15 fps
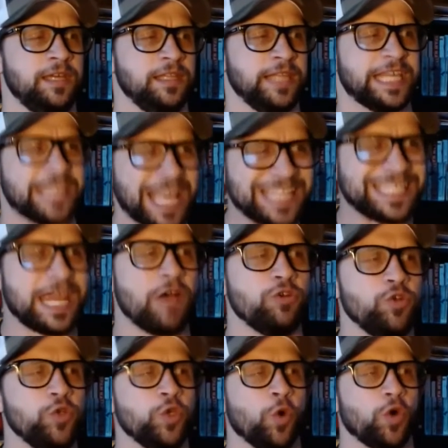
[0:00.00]
Like, that's how
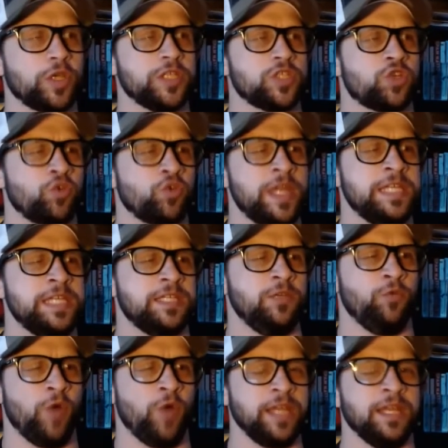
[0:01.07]
New York is crazy,
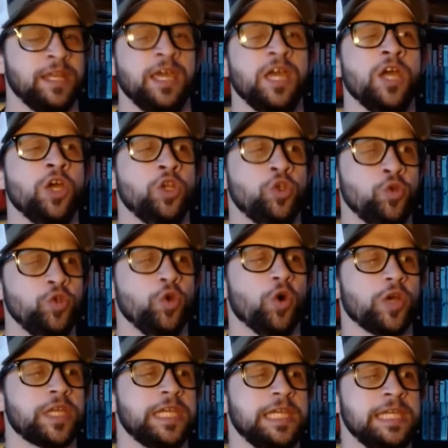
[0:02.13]
right? New
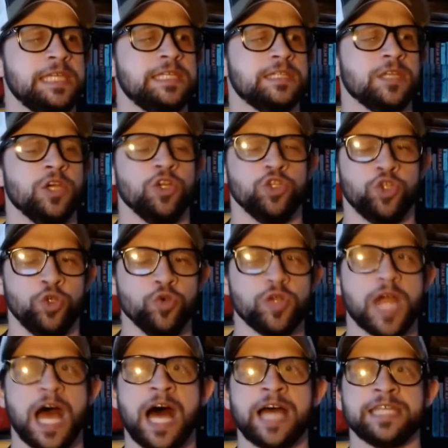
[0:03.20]
York is two
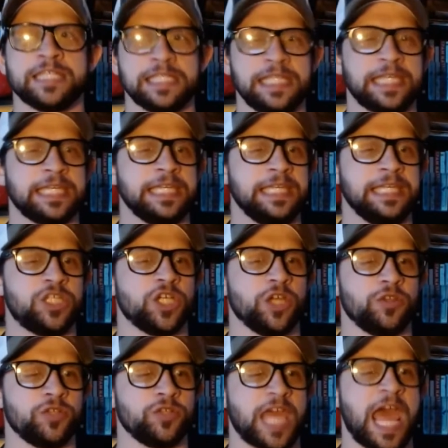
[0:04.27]
guys licking each
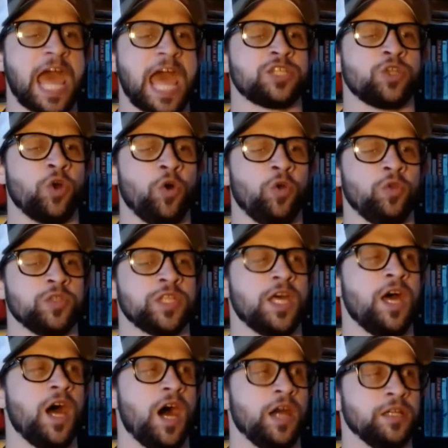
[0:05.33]
other's assholes
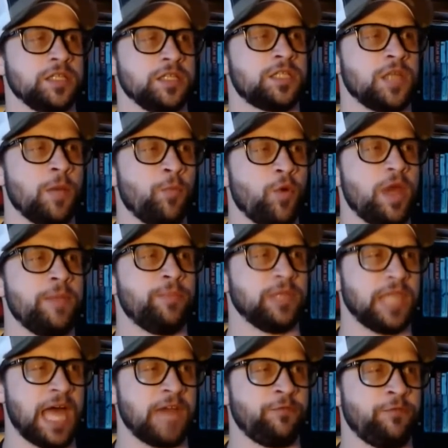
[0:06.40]
on a subway
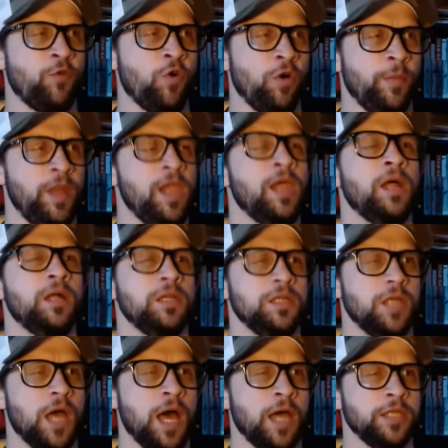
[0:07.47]
platform
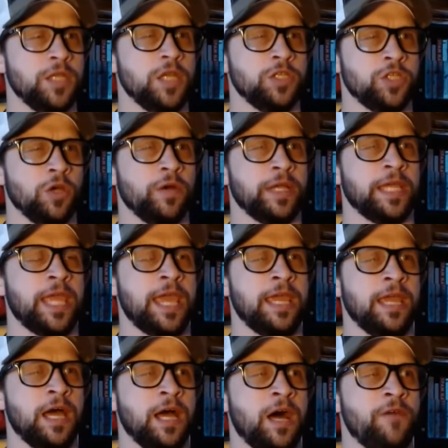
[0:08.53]
during a
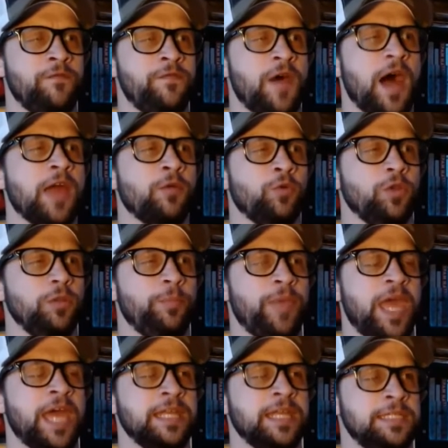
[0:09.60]
viral
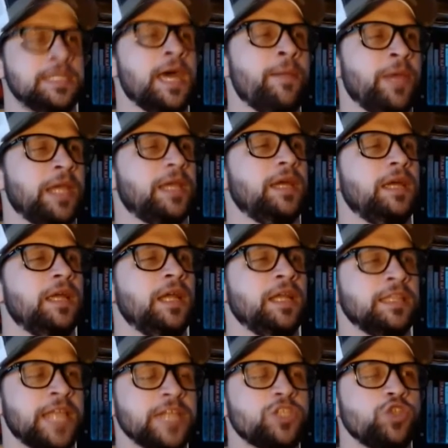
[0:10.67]
pandemic.
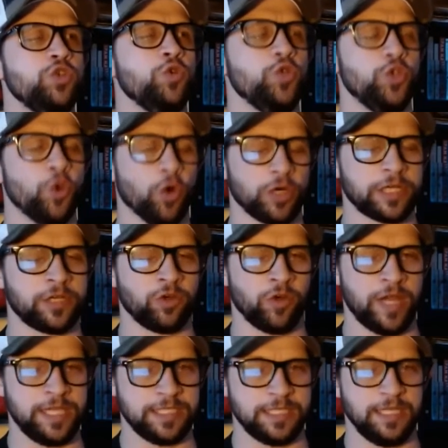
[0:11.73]
That's New York
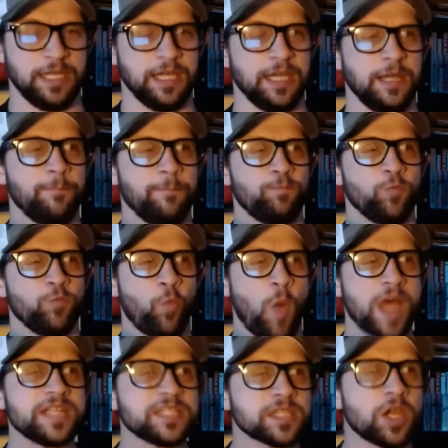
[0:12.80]
crazy.
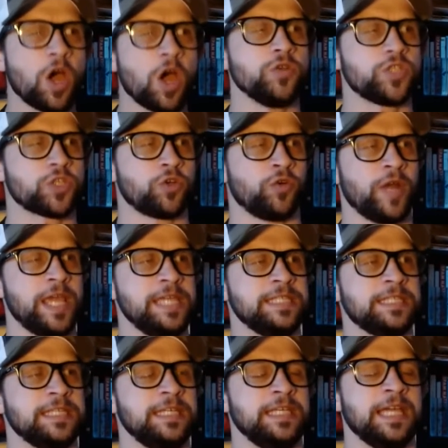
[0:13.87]
West Coast
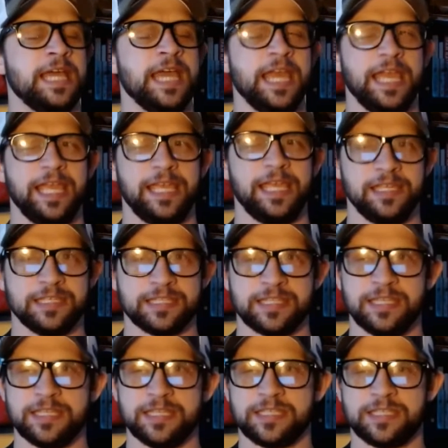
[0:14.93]
crazy is
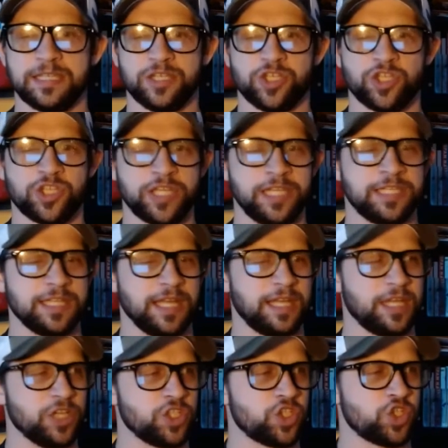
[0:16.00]
this, it's like
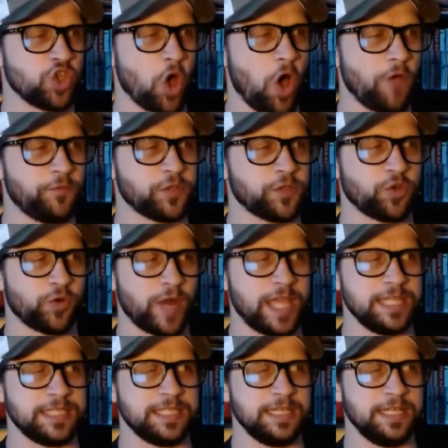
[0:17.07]
a soft
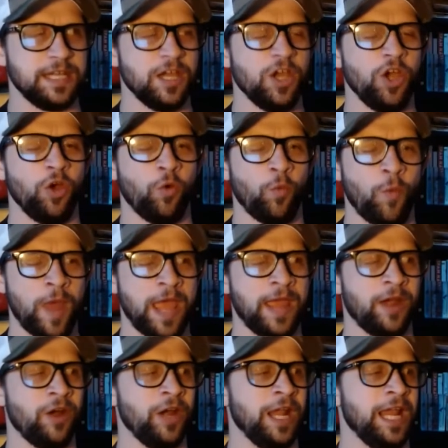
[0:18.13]
crazy
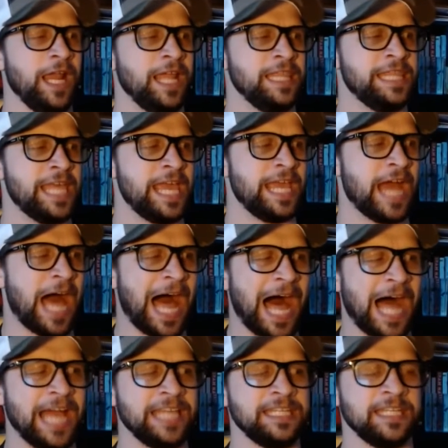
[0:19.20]
where they
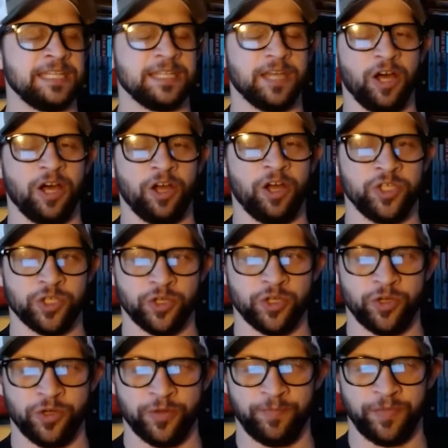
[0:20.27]
hide it
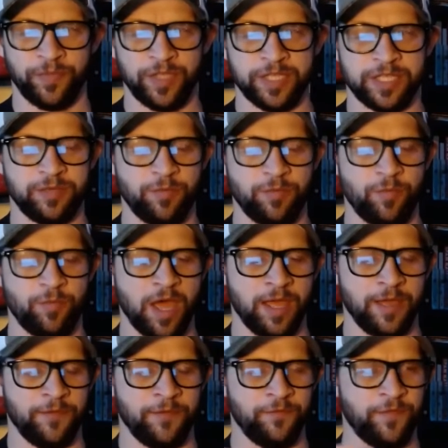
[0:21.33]
under this
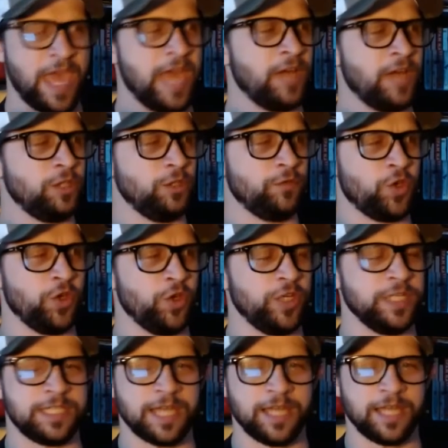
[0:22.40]
veil of good
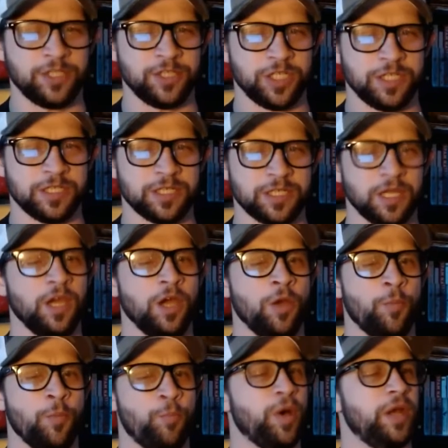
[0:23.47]
intentions,
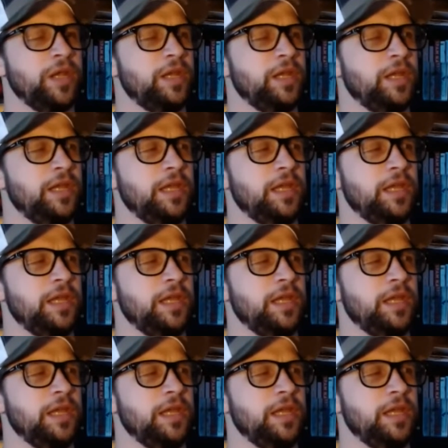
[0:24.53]
but